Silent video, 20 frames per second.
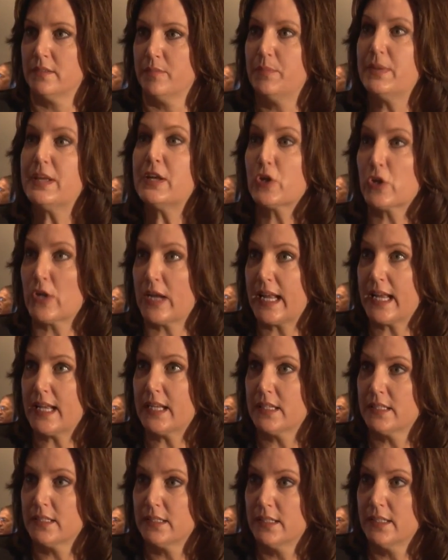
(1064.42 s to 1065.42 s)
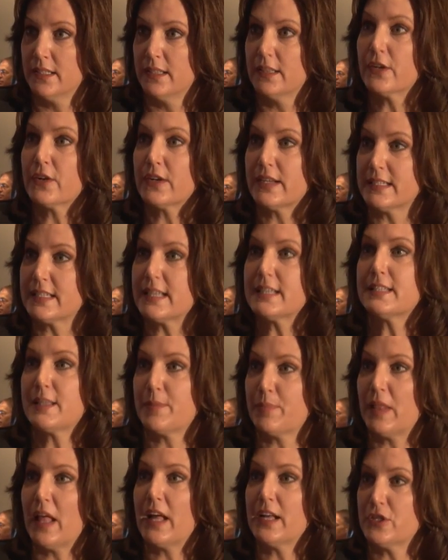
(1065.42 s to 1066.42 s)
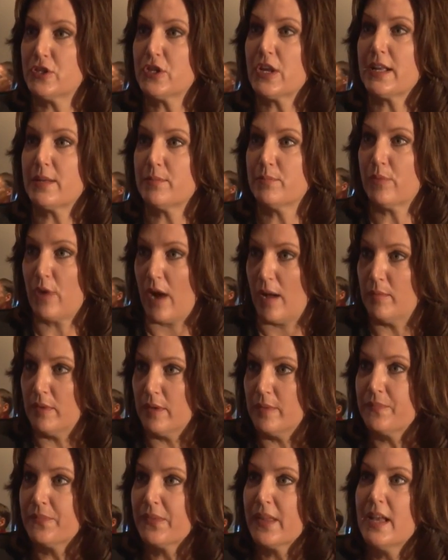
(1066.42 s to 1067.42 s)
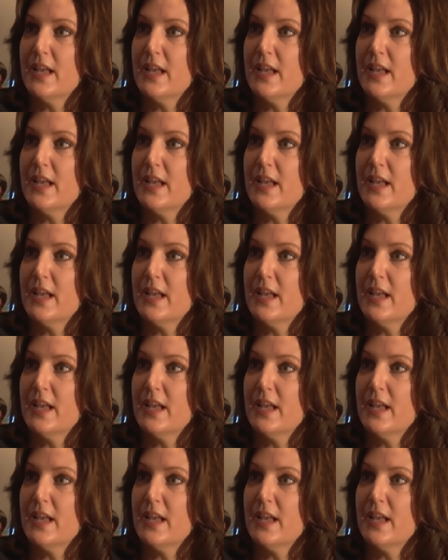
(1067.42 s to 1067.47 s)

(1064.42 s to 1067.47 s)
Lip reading: period. There is a supply chain problem.